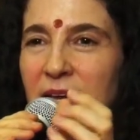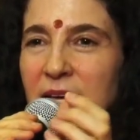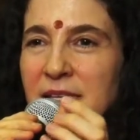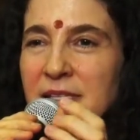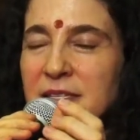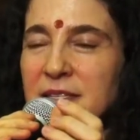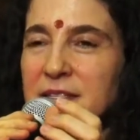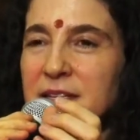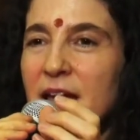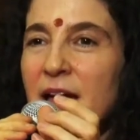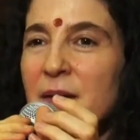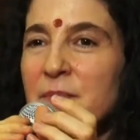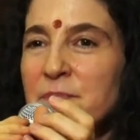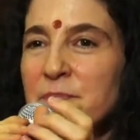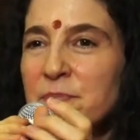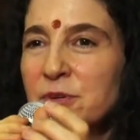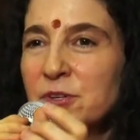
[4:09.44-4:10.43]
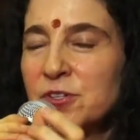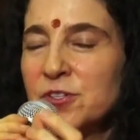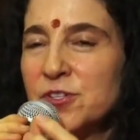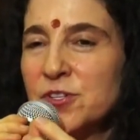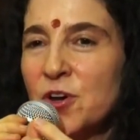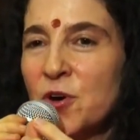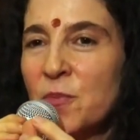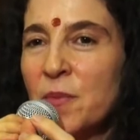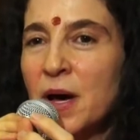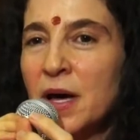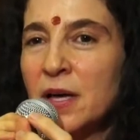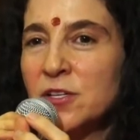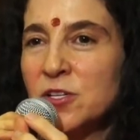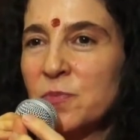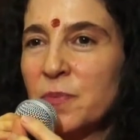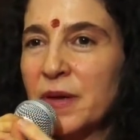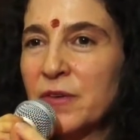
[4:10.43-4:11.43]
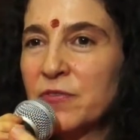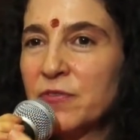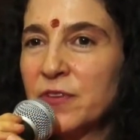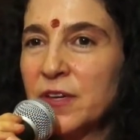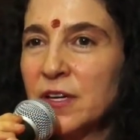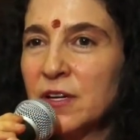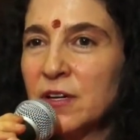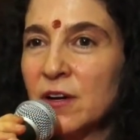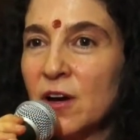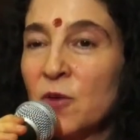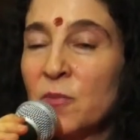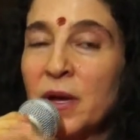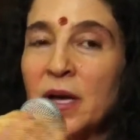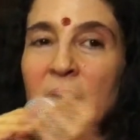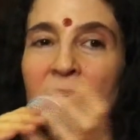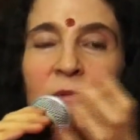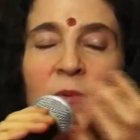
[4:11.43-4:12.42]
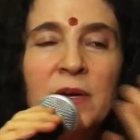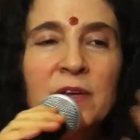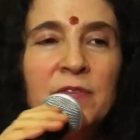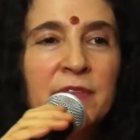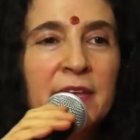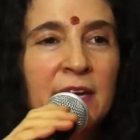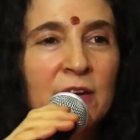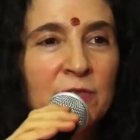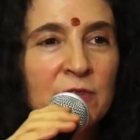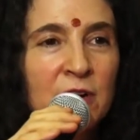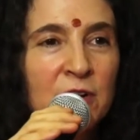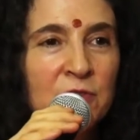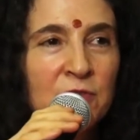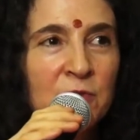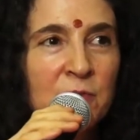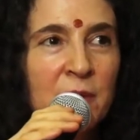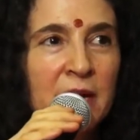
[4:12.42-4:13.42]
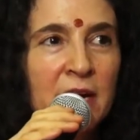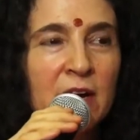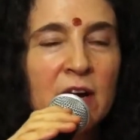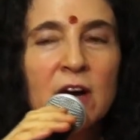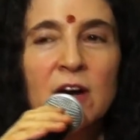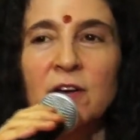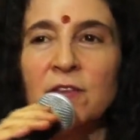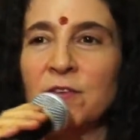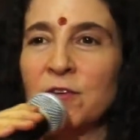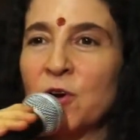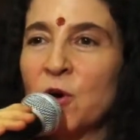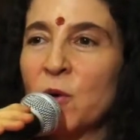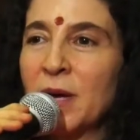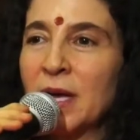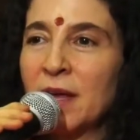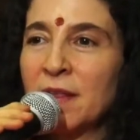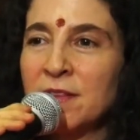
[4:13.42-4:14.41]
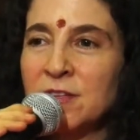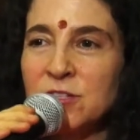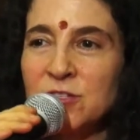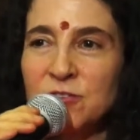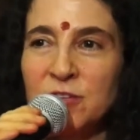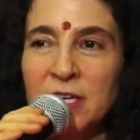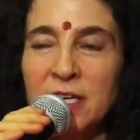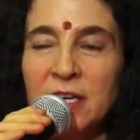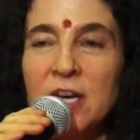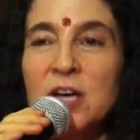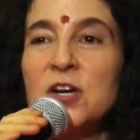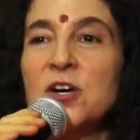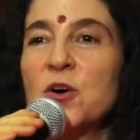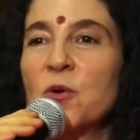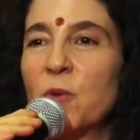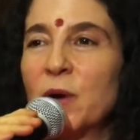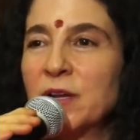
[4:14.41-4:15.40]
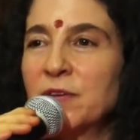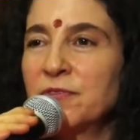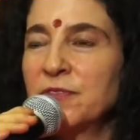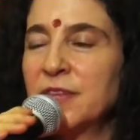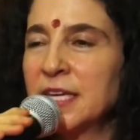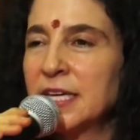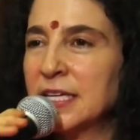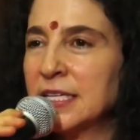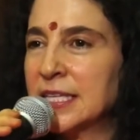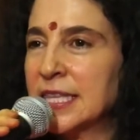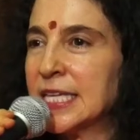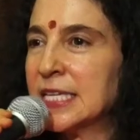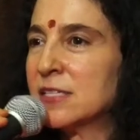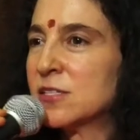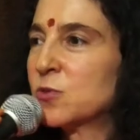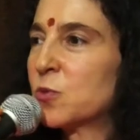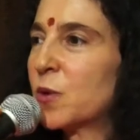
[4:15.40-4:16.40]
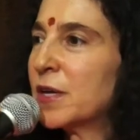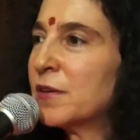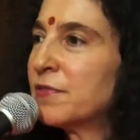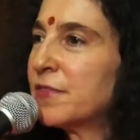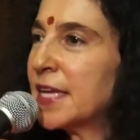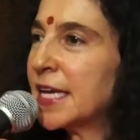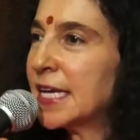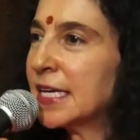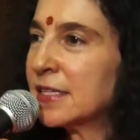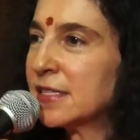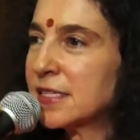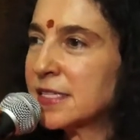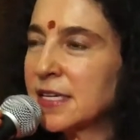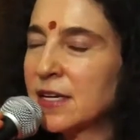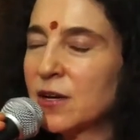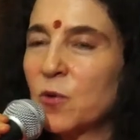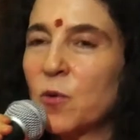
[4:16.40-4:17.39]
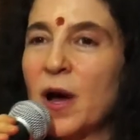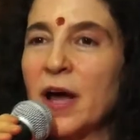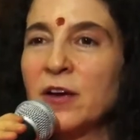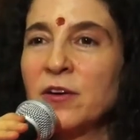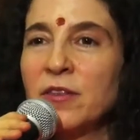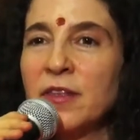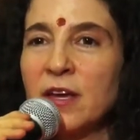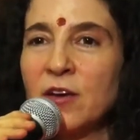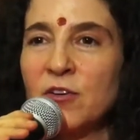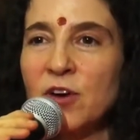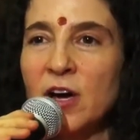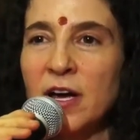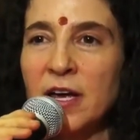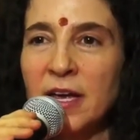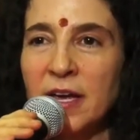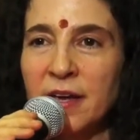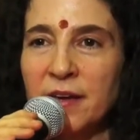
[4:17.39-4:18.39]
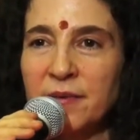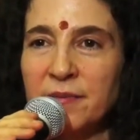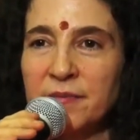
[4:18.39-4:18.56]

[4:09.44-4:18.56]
is tempered so much by fear. Oh my God, what if they get run over by a car? They're going in the street. What if they eat this? What if they get sick? Why are they crying?